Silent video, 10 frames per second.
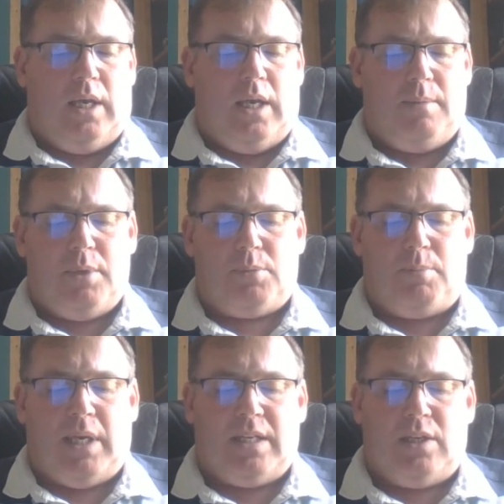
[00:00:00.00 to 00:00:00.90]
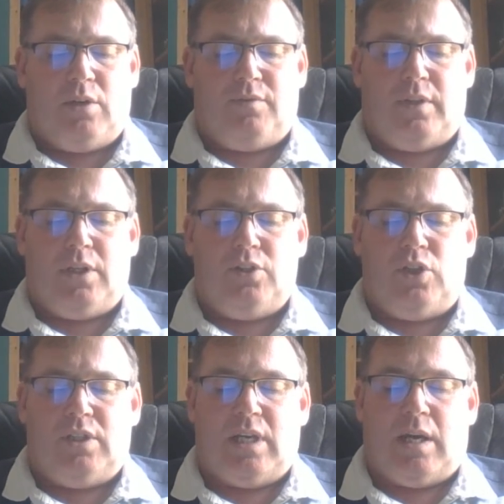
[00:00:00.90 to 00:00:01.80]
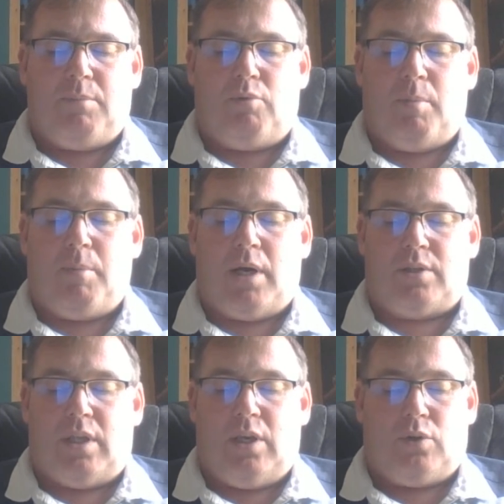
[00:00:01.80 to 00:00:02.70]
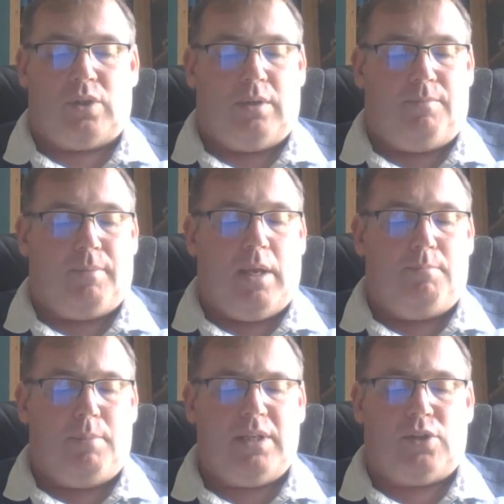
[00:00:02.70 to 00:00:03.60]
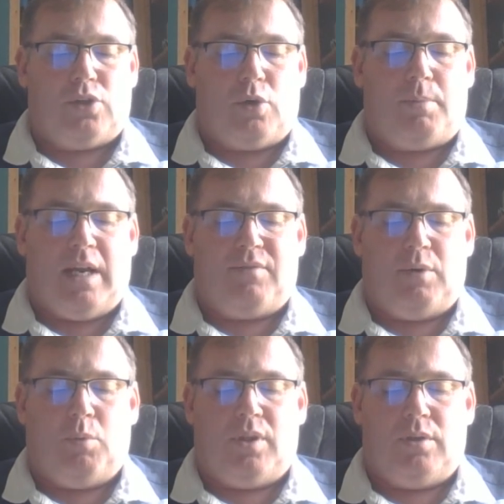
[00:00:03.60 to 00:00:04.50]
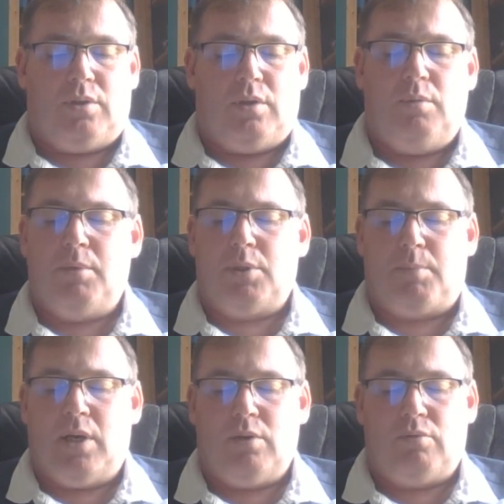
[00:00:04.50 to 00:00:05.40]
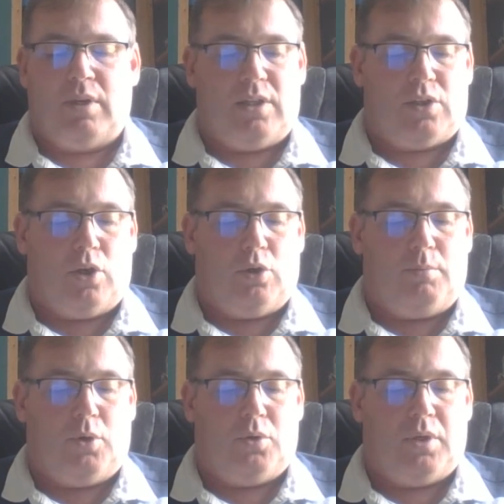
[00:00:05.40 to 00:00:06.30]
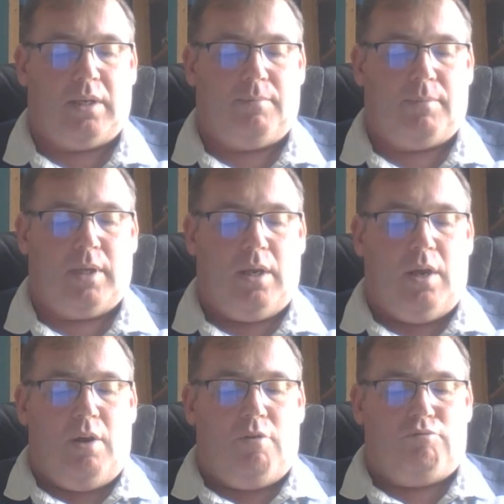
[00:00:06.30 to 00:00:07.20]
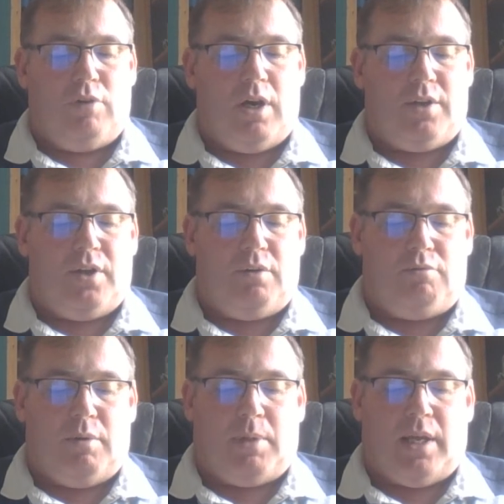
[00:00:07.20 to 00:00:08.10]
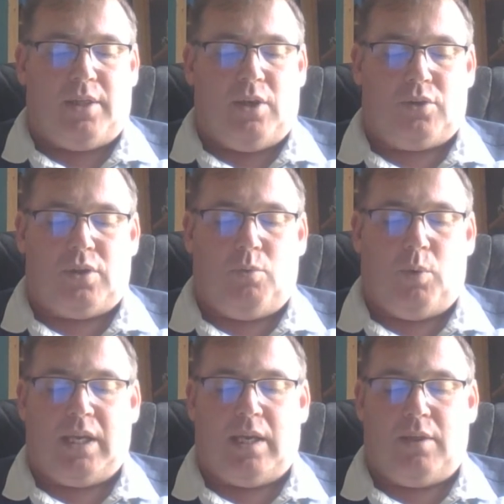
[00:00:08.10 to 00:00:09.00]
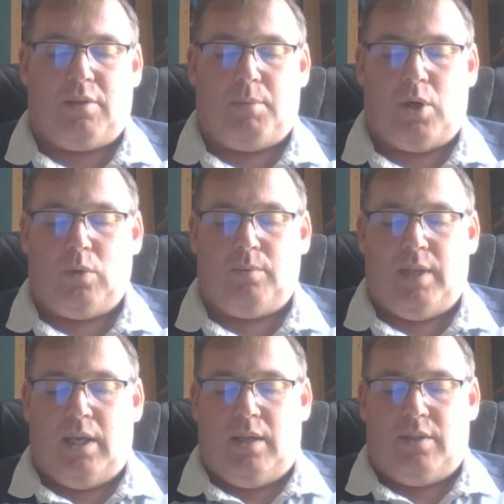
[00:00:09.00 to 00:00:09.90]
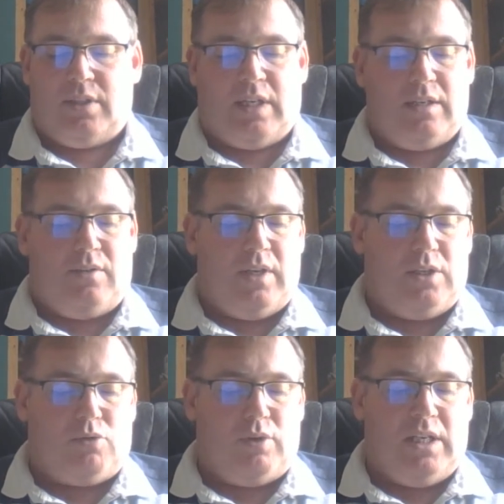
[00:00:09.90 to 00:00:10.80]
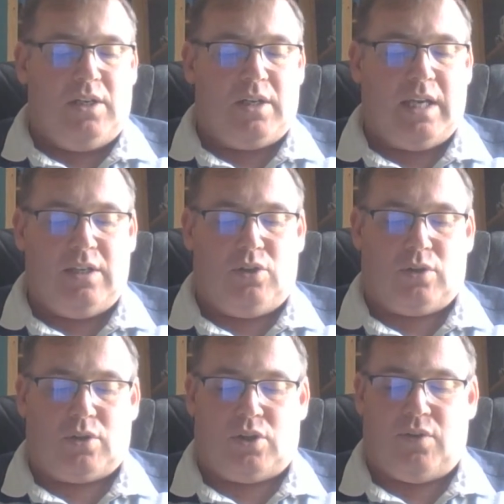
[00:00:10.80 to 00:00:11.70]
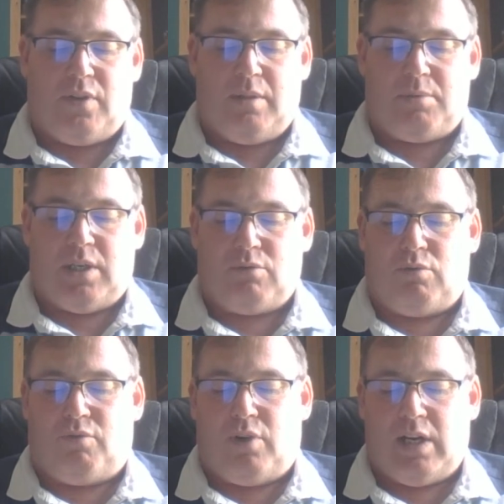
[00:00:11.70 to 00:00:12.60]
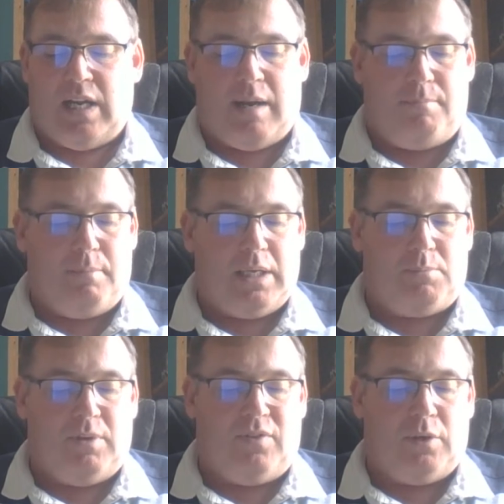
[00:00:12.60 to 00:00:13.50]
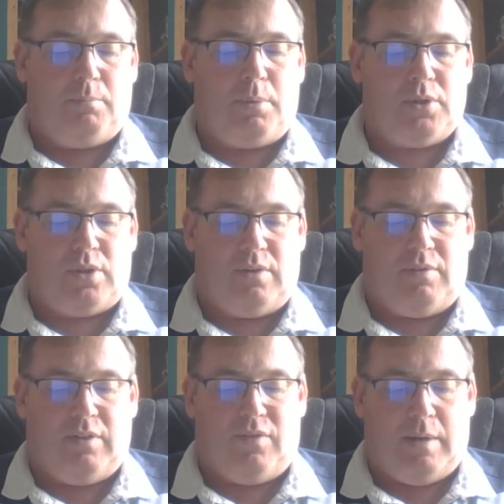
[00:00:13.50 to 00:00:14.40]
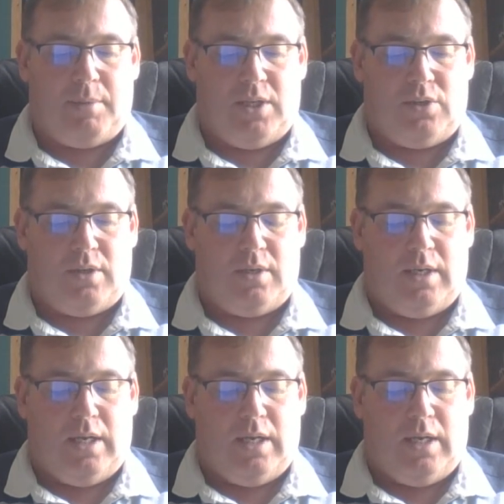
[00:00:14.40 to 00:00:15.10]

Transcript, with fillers: It must be getting on for luncheon time, he remarked to the otter, Better stop and have it with us. You must be hungry this cold morning. Rather, replied the otter, winking at the mole. The sight of these greedy young hedgehogs stuffing themselves with fried ham makes me feel positively famished.